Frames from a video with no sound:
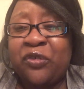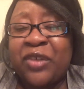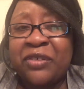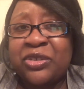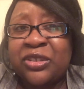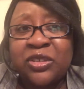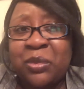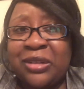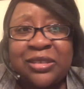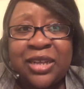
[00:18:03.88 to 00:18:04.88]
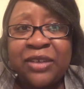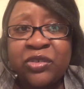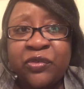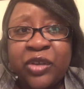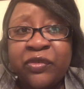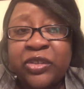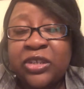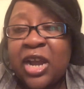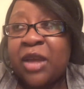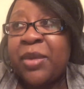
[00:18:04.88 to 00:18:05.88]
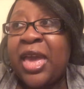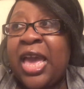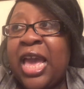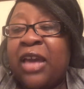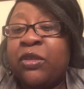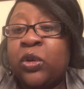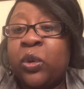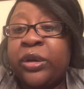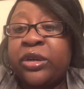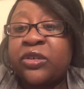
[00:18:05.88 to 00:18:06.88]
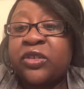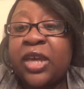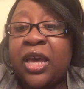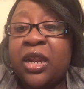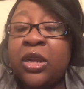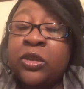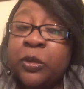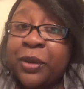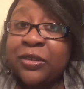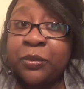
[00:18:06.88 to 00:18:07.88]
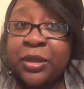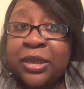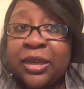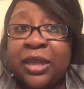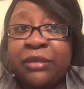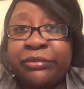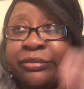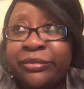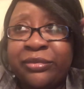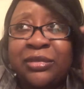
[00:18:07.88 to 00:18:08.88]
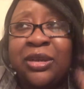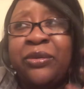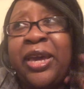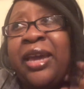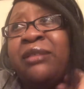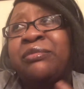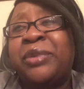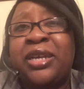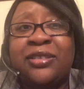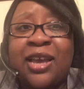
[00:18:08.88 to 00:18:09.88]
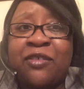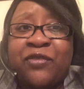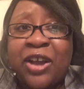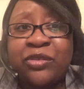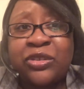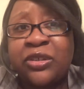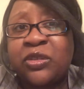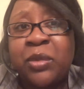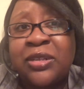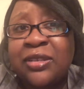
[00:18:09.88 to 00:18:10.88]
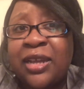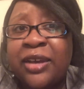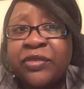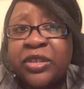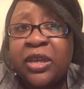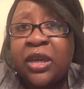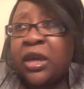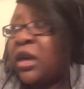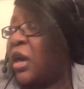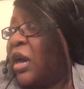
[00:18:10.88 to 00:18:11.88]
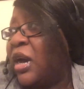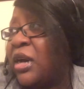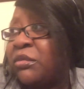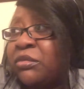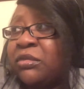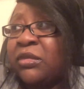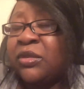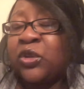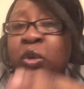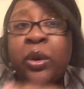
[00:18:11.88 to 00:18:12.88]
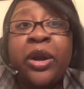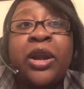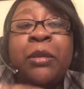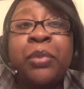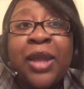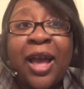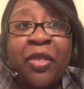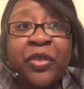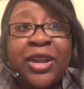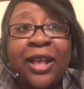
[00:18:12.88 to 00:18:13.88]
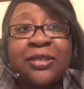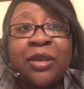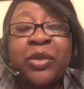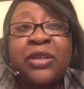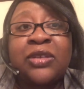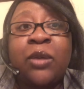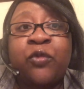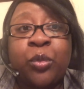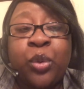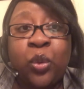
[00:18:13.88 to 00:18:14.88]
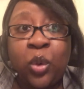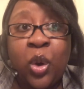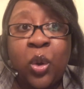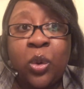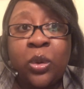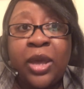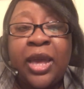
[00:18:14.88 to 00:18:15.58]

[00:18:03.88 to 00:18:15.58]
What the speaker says: 5 or 6 months left of his time. And the lawyer said, you know, it's a possibility. Okay. But he's got 5 or 6 months left. The lawyer implied that the next time that he's up for parole,